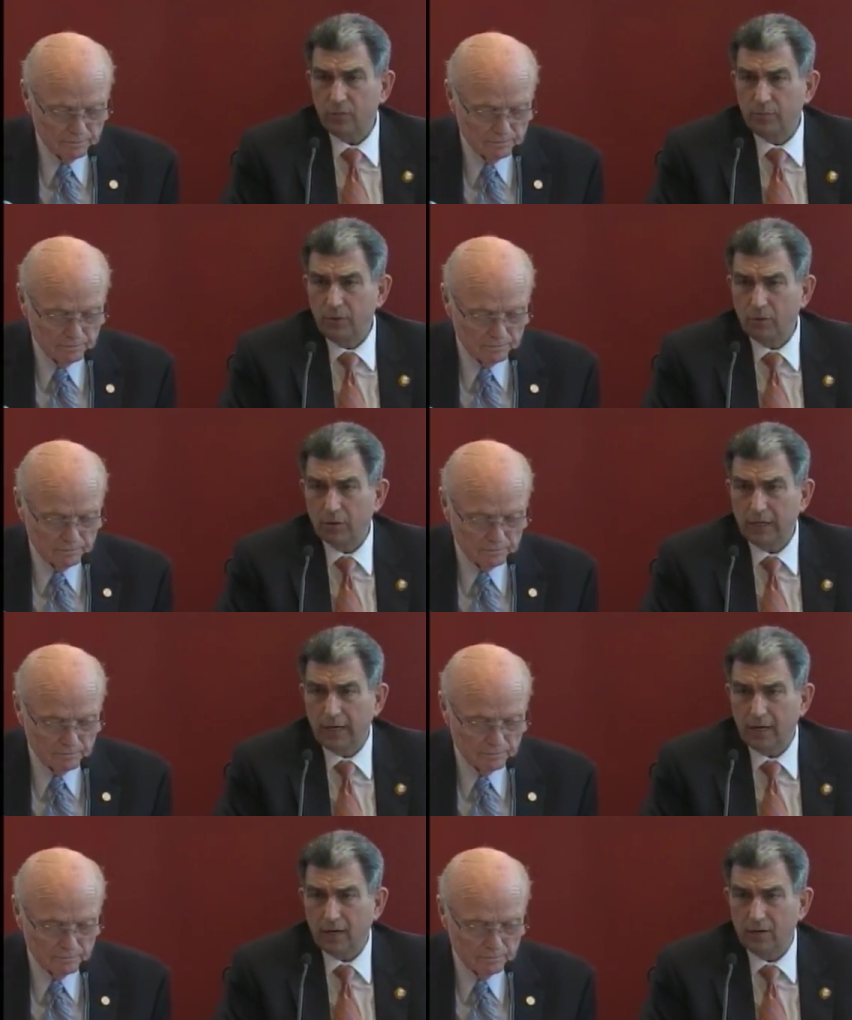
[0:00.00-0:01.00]
Speaker 1: will be working
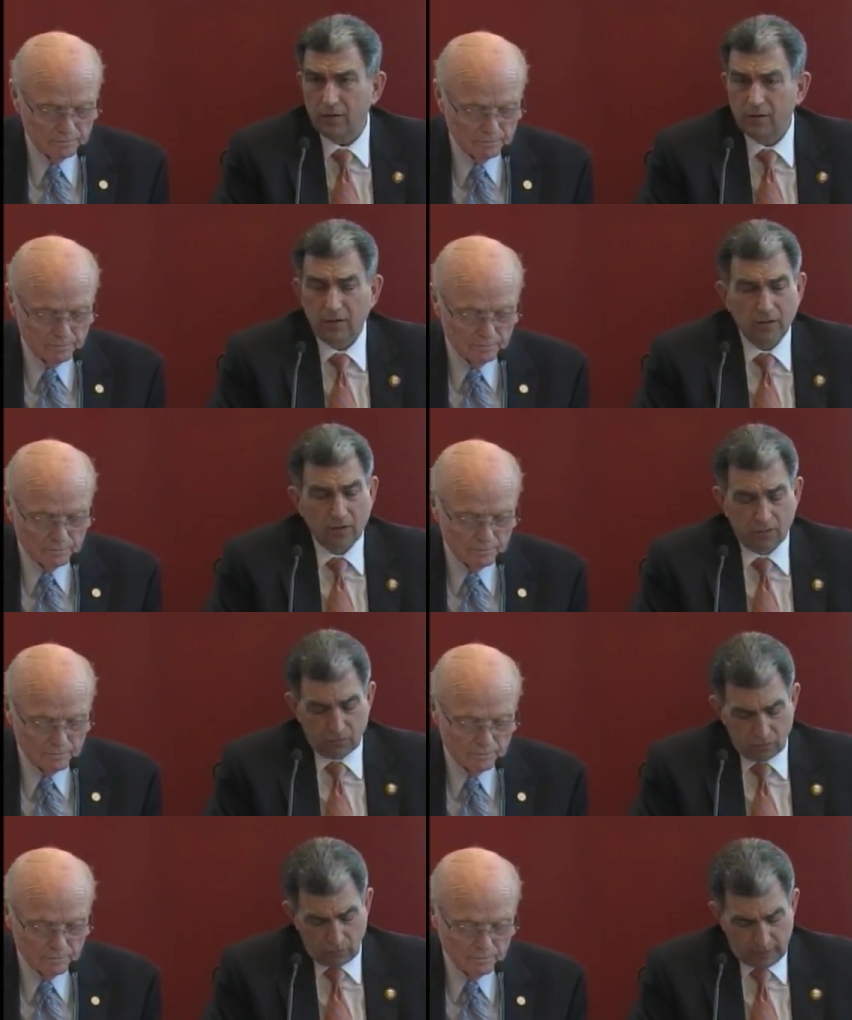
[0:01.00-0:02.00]
hard through
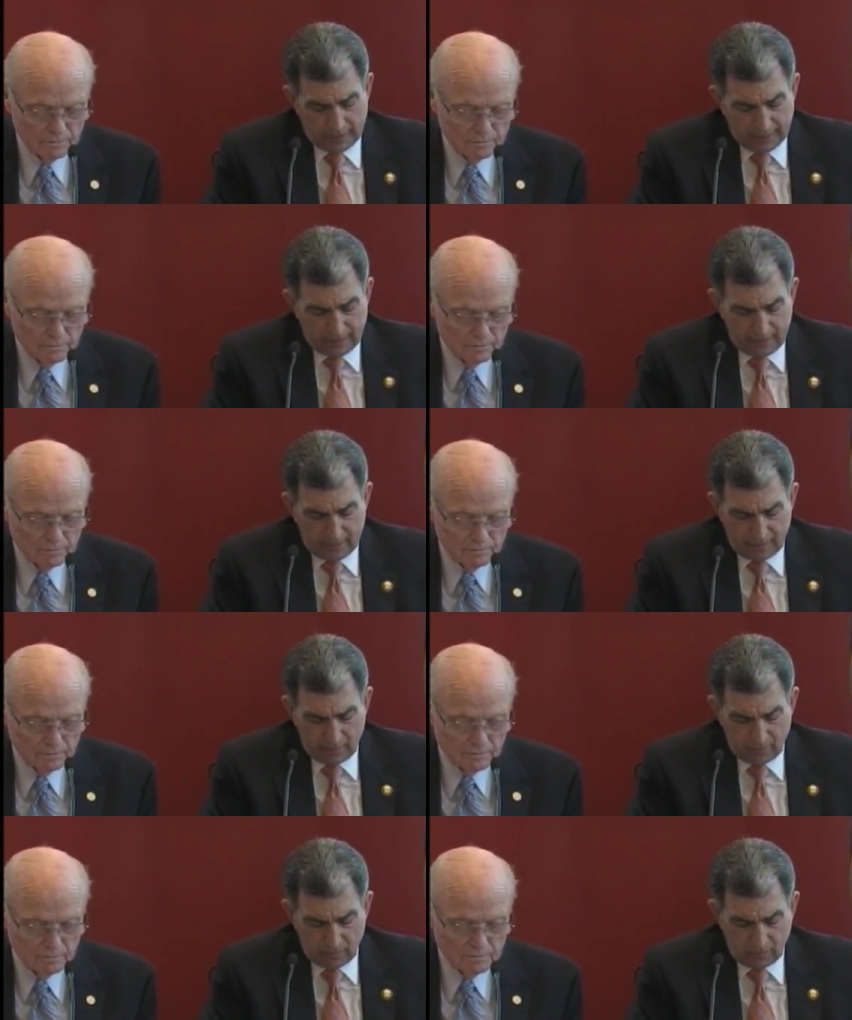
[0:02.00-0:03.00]
the weekend
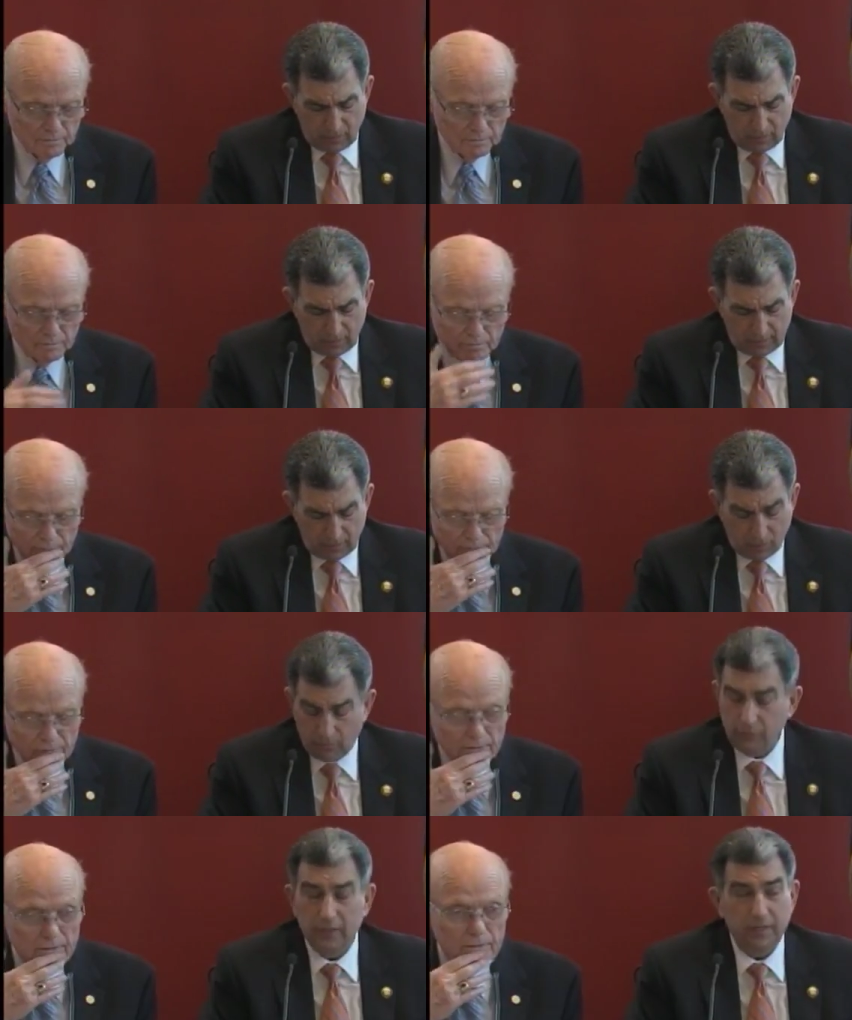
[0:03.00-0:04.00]
and uh, uh,
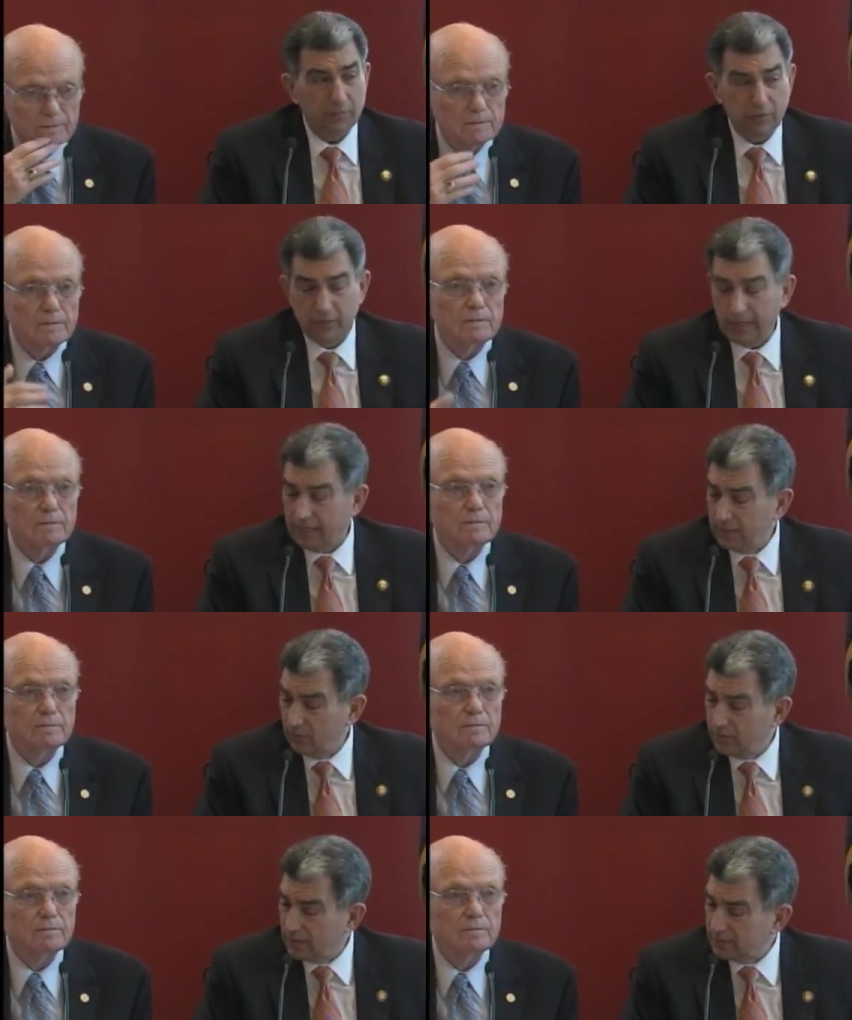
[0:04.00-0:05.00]
hopefully communicating with
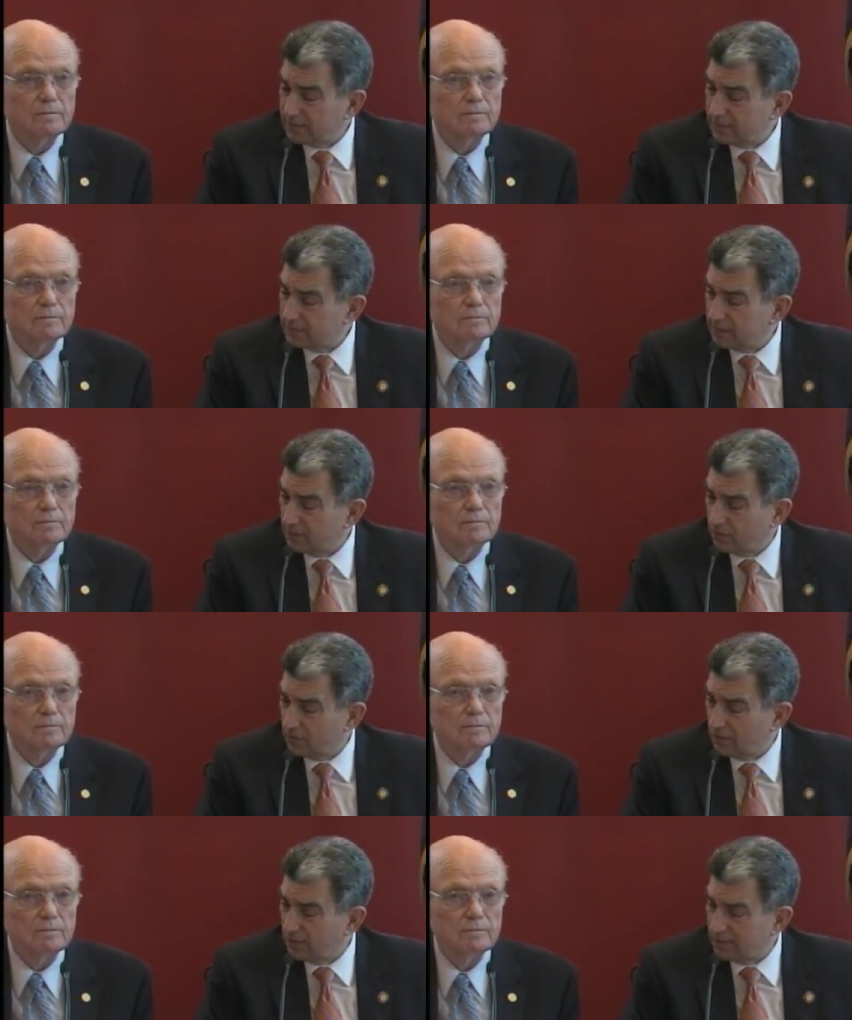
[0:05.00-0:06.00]
us as they go
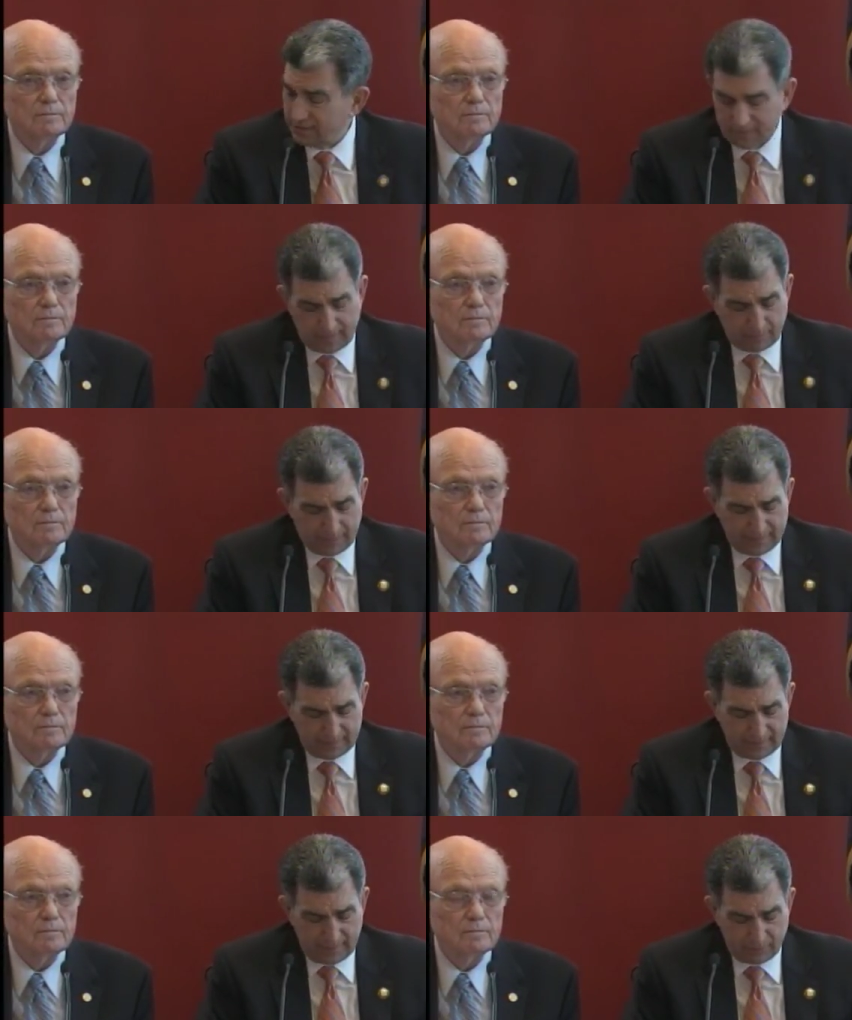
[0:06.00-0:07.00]
along, step by
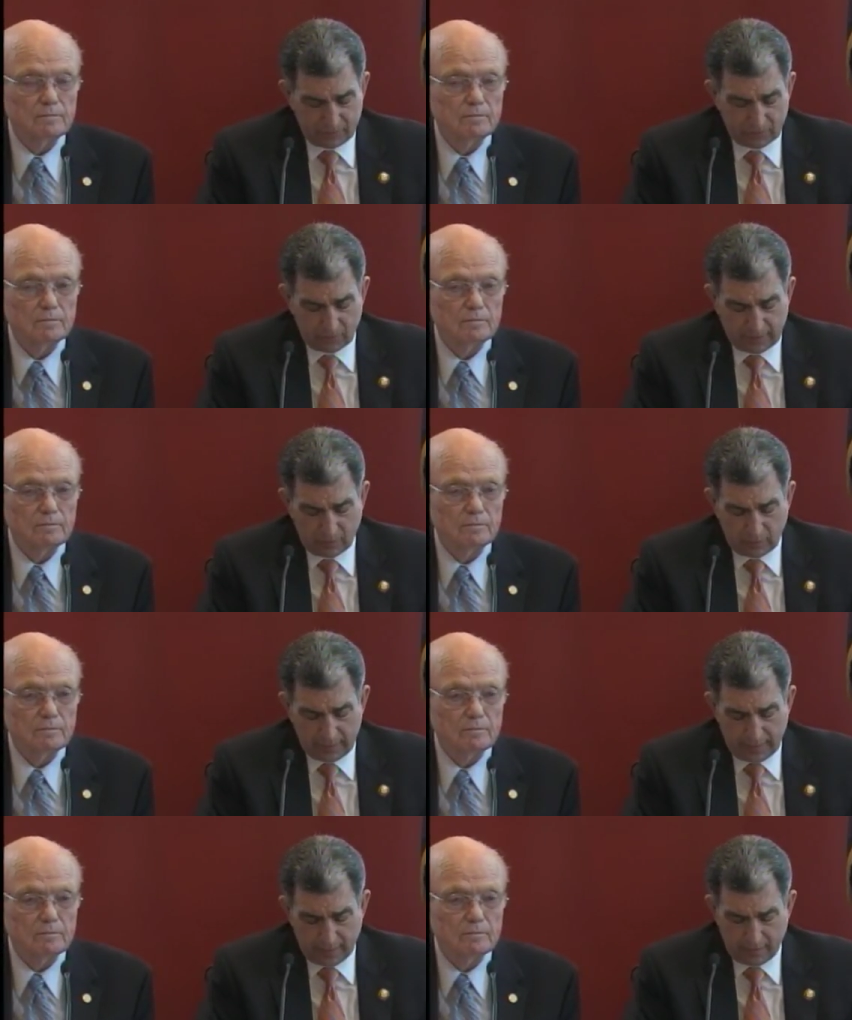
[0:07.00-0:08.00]
step, so that we
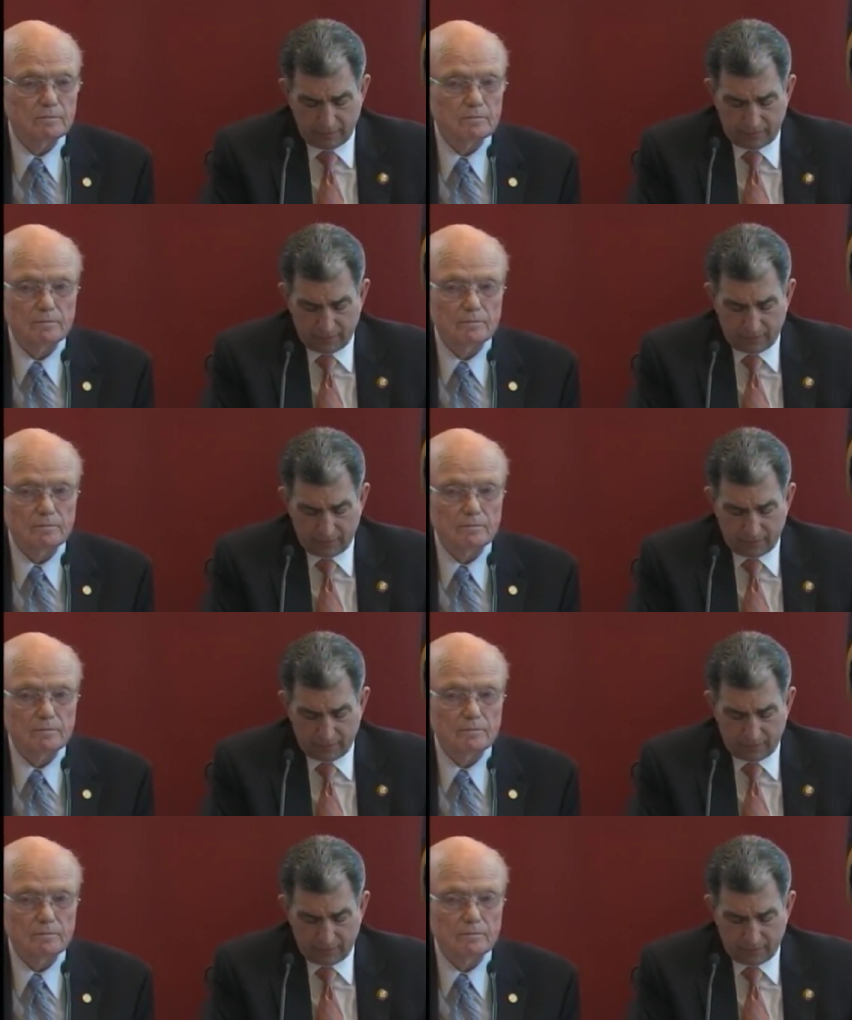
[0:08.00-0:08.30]
have,